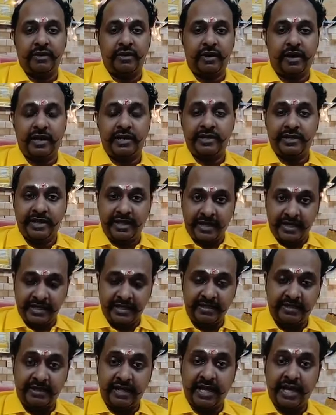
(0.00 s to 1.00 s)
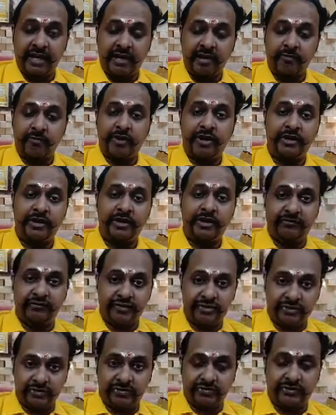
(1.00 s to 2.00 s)
and then they are appointing
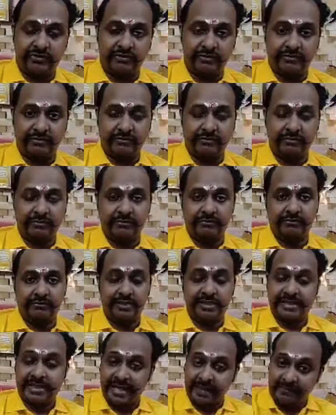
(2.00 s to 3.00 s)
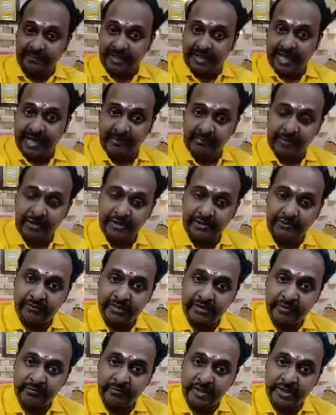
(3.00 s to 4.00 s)
physios. The same thing happens
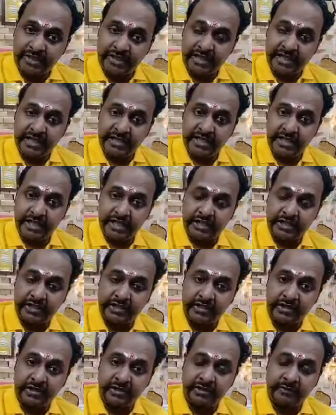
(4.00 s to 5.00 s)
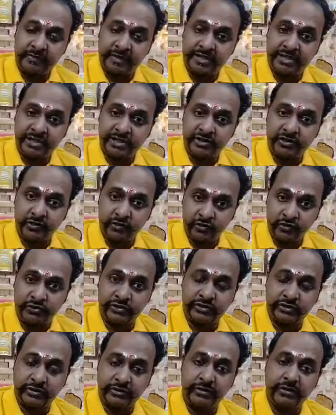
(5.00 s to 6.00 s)
with special education and special
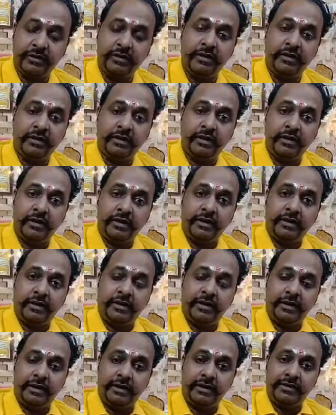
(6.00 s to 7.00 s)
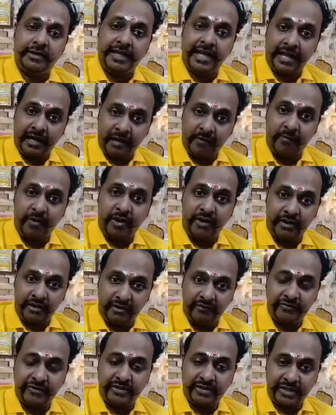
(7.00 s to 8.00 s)
schools. Uh, they are
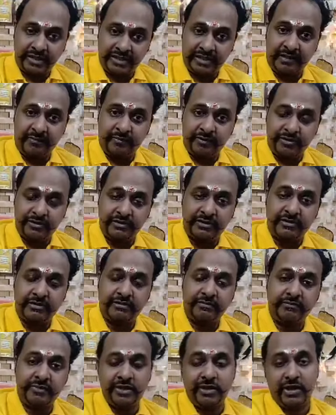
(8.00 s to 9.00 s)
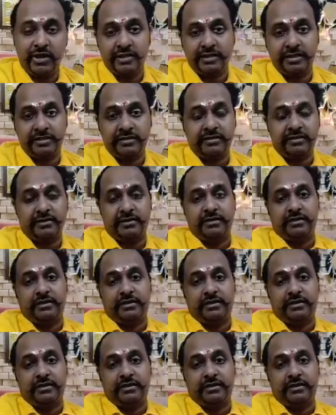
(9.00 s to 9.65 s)
appointing physical therapists because